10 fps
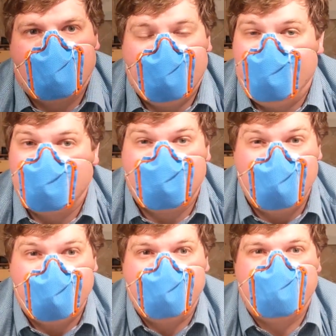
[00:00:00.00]
And it's
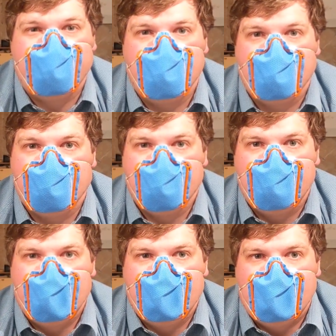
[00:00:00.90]
very simple.
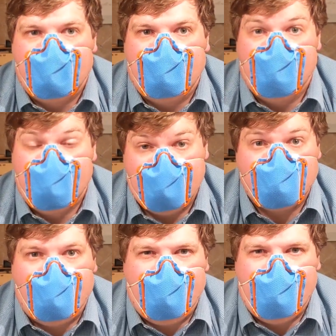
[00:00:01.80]
And
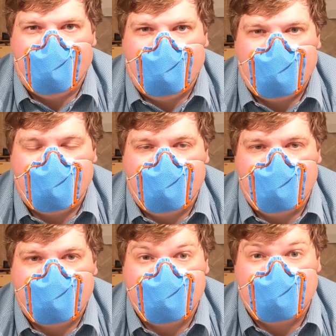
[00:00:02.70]
that's why I like
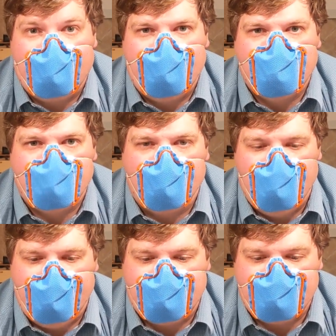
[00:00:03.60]
this design so
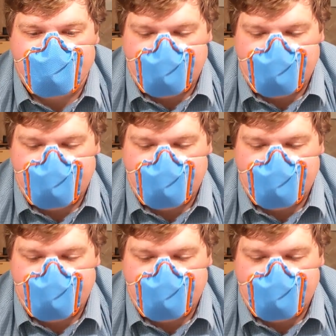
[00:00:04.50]
much.